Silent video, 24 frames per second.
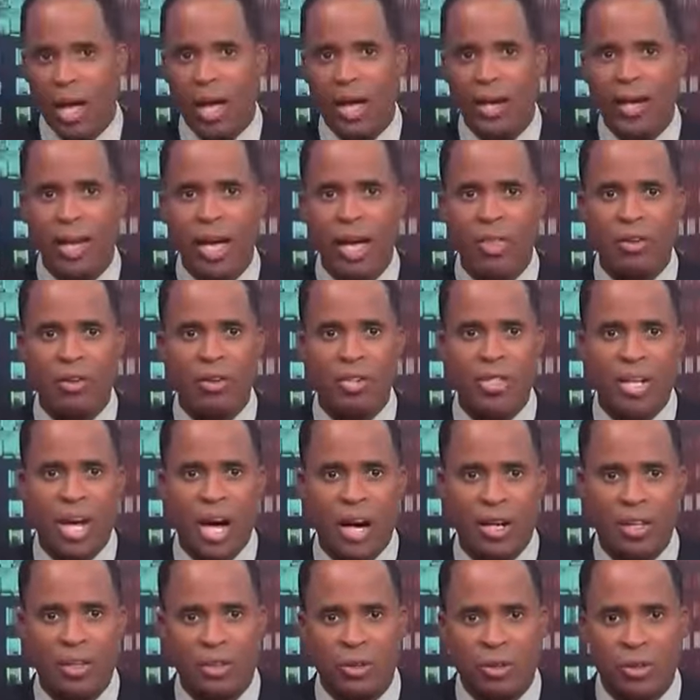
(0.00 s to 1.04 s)
Another
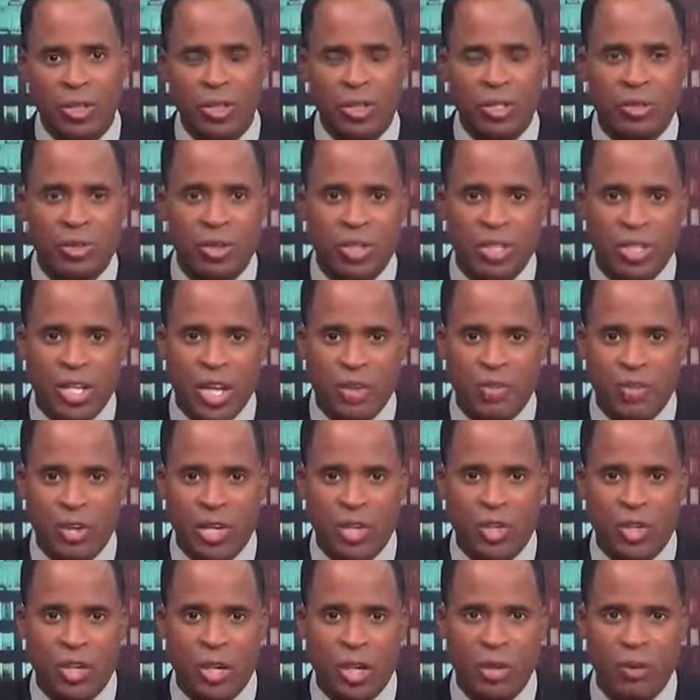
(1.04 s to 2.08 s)
doctor is receiving
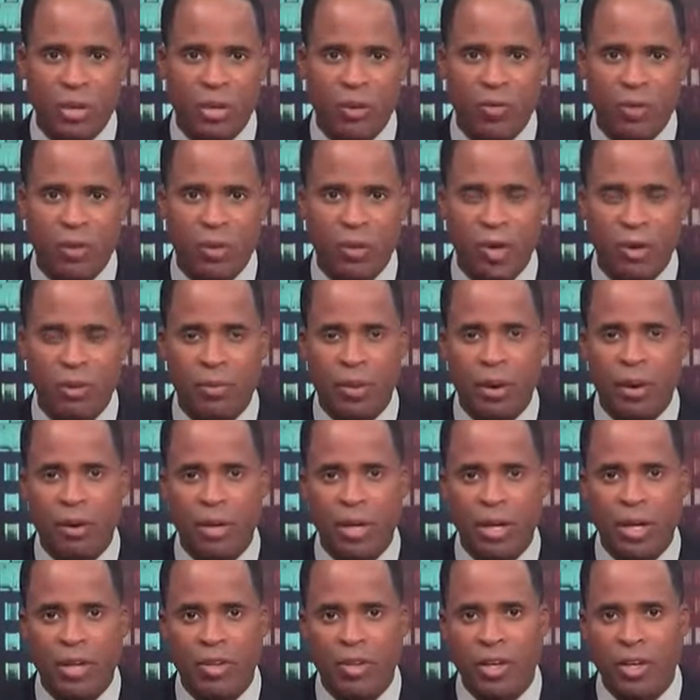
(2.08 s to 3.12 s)
treatment for
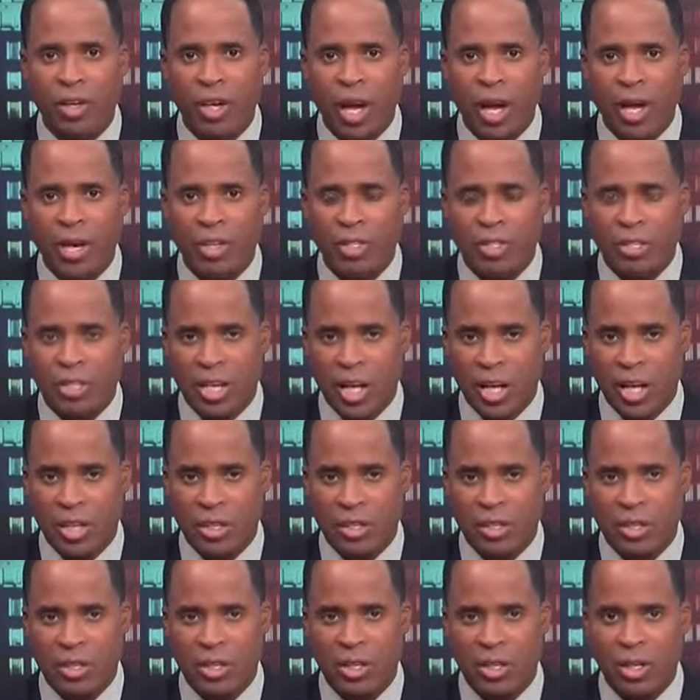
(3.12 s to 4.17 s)
Ebola in the United
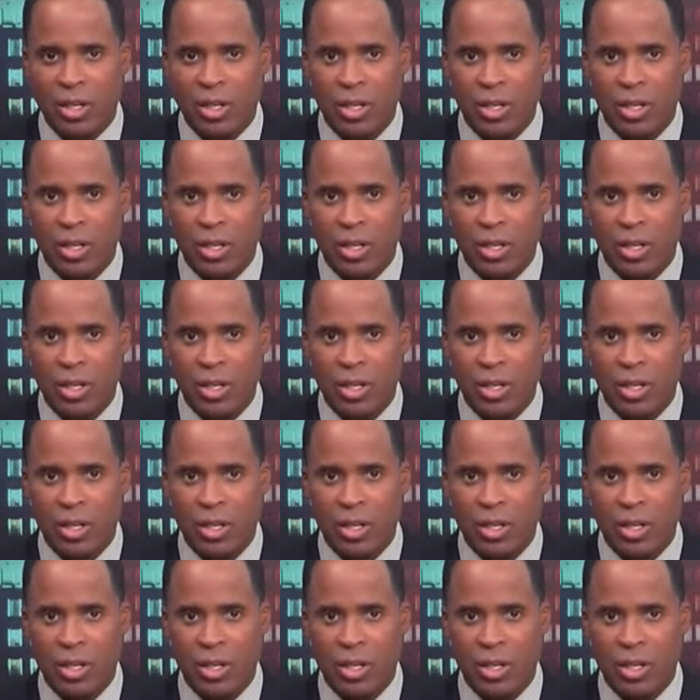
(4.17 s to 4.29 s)
States.